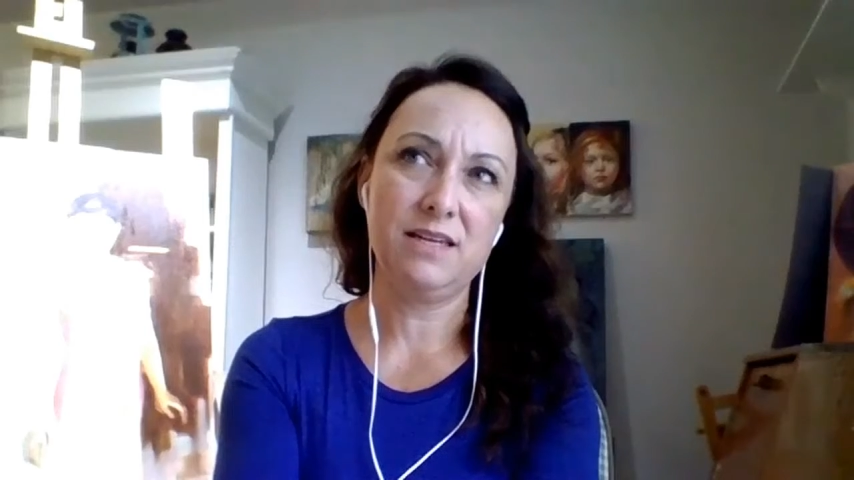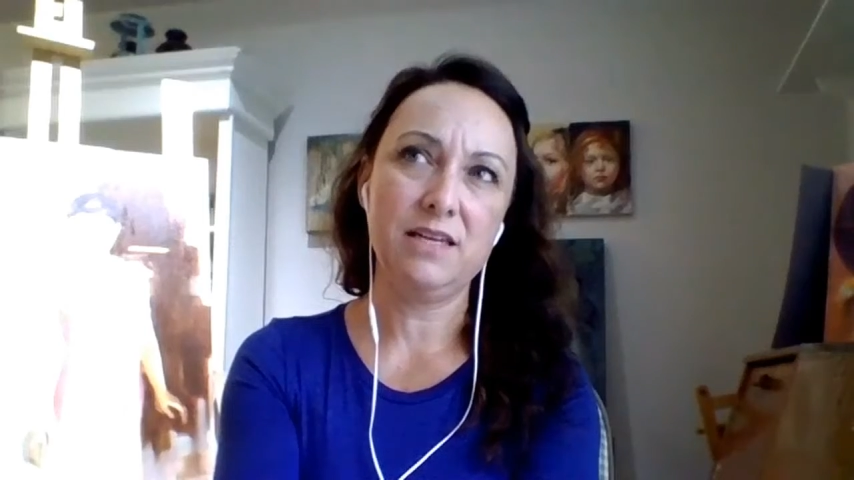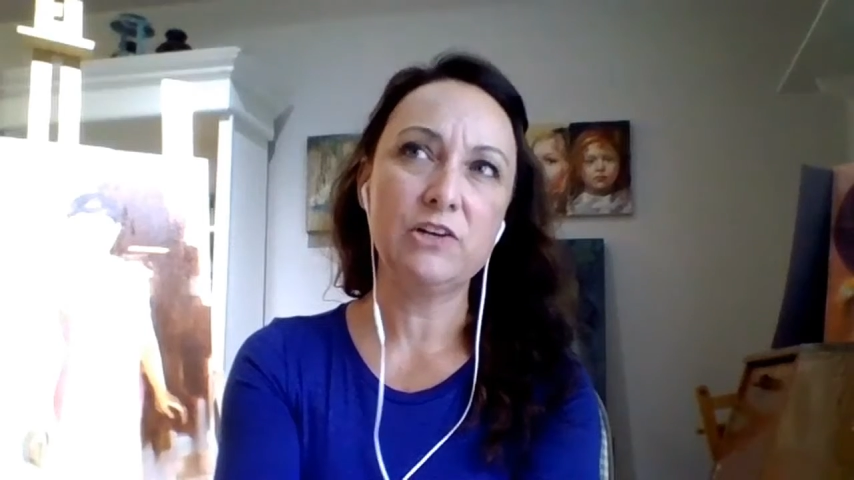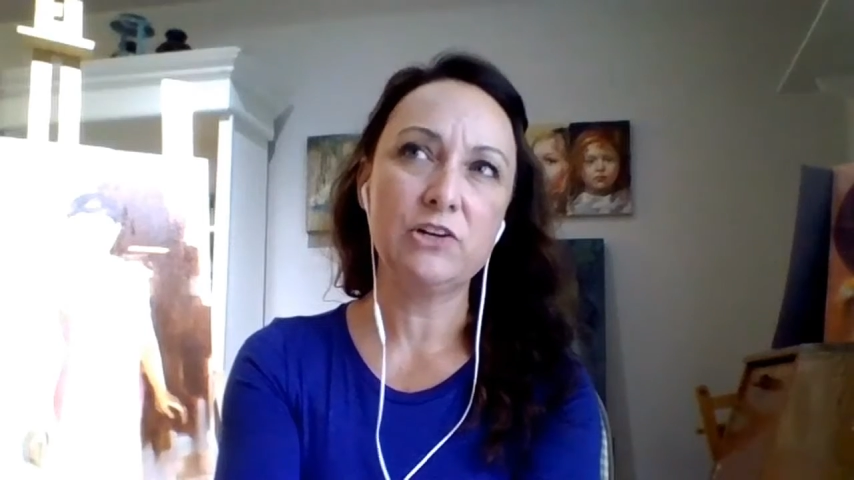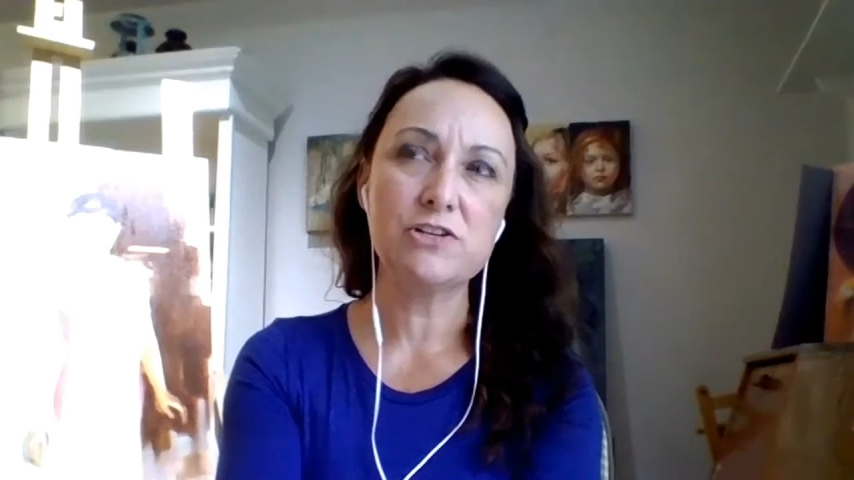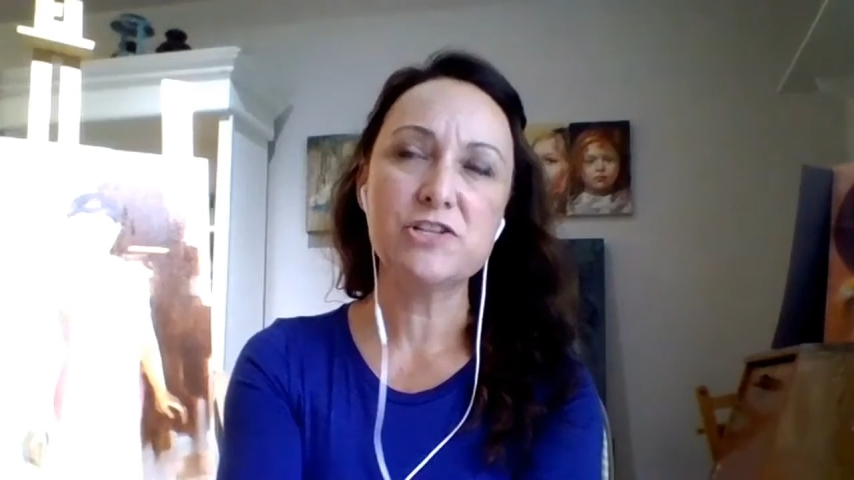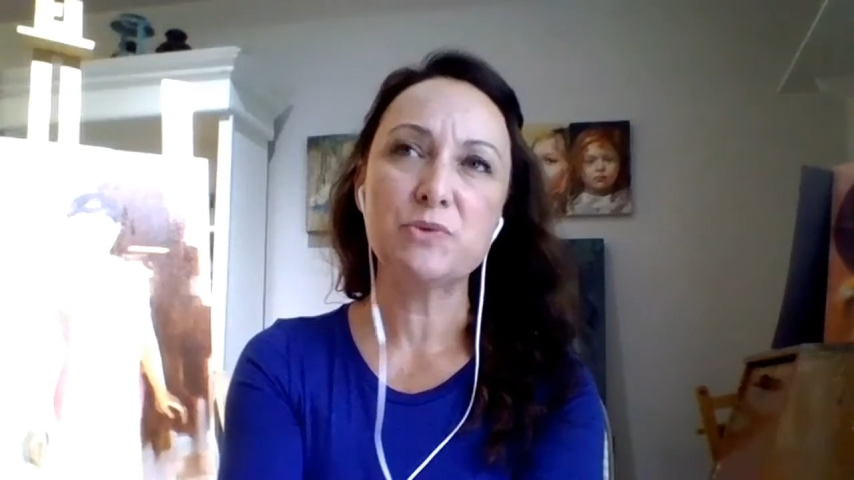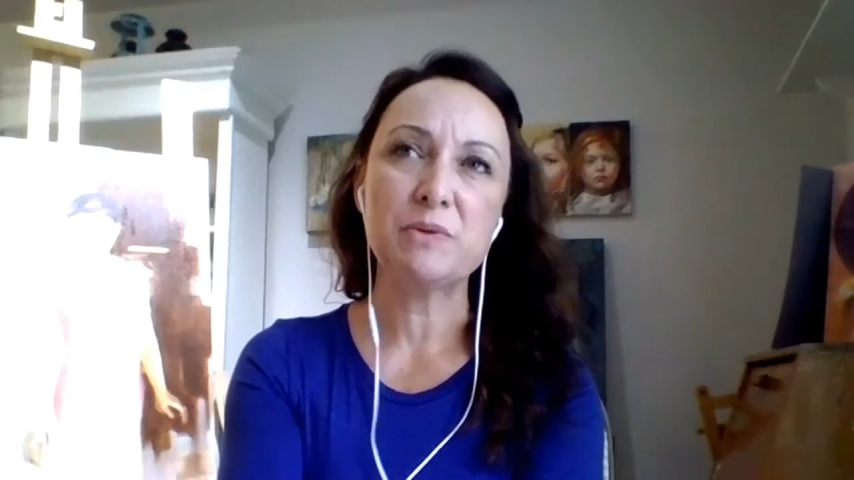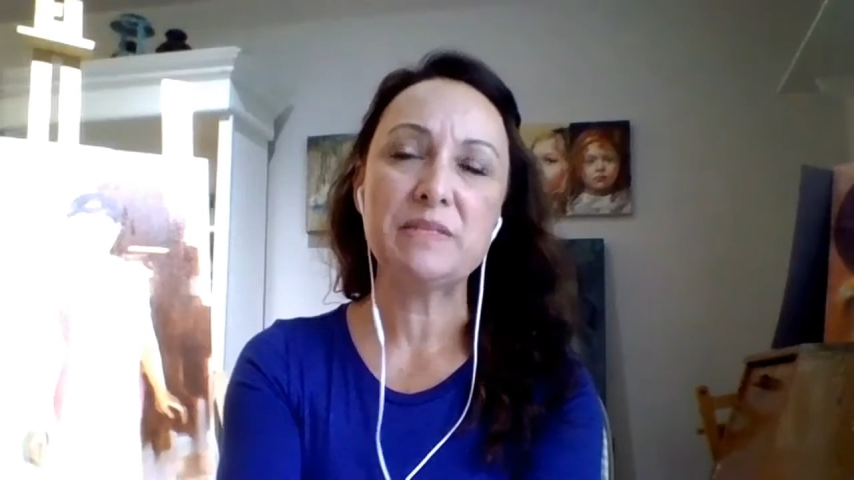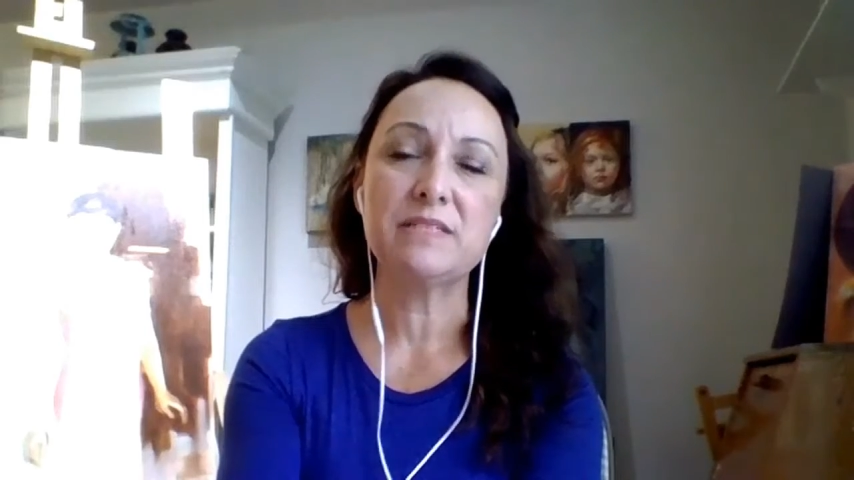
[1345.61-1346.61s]
encourage
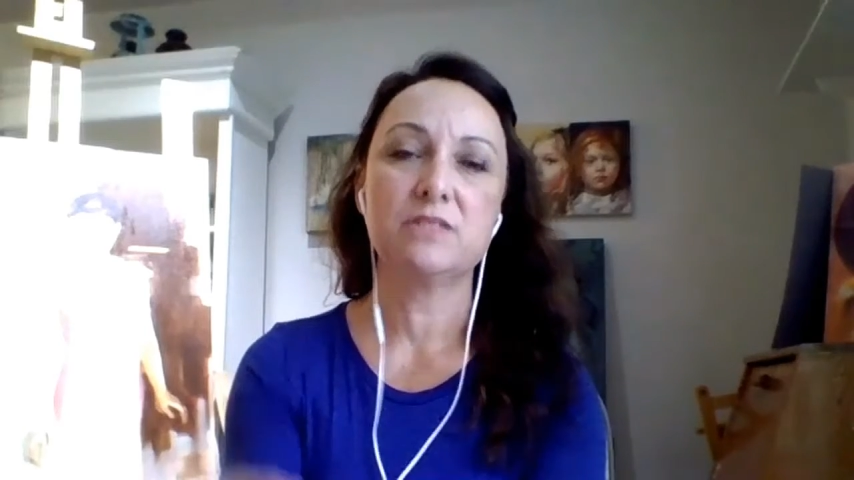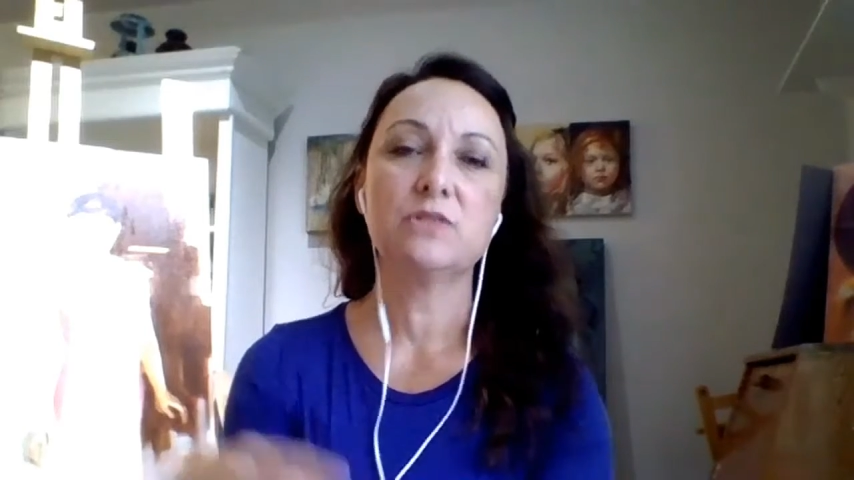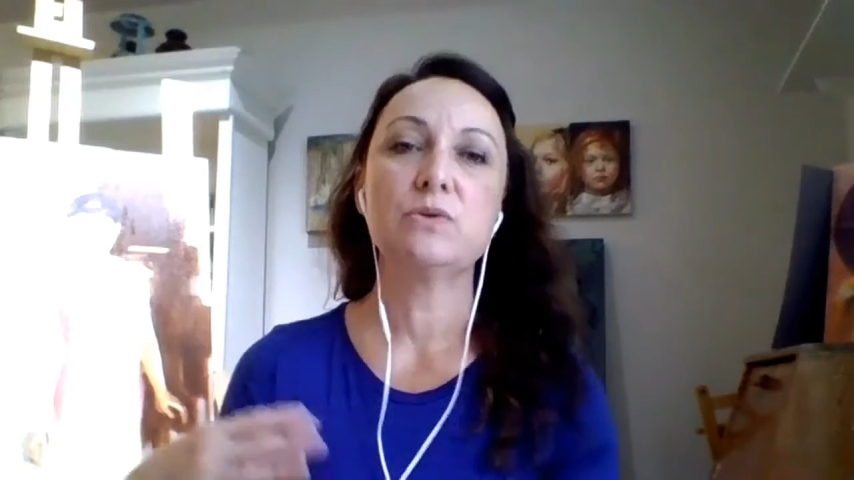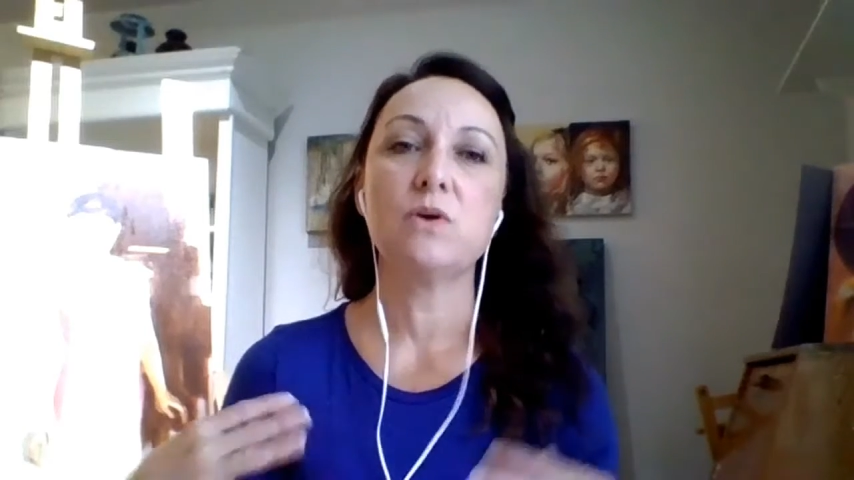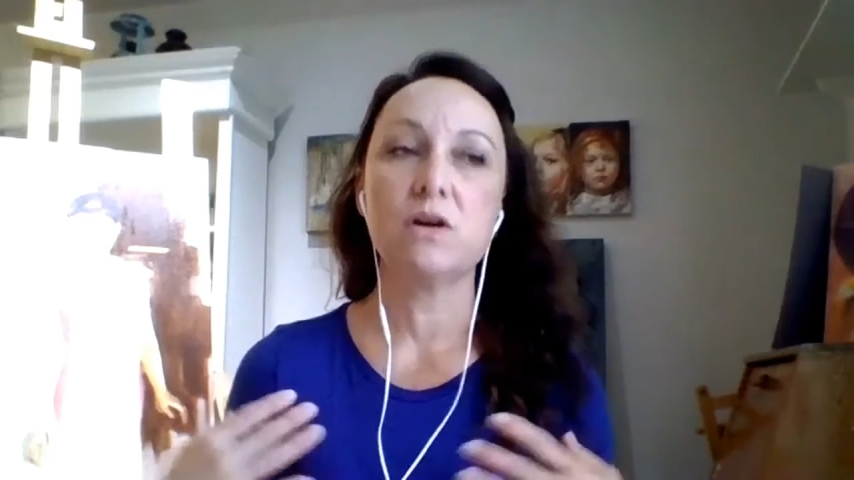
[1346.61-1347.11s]
women to,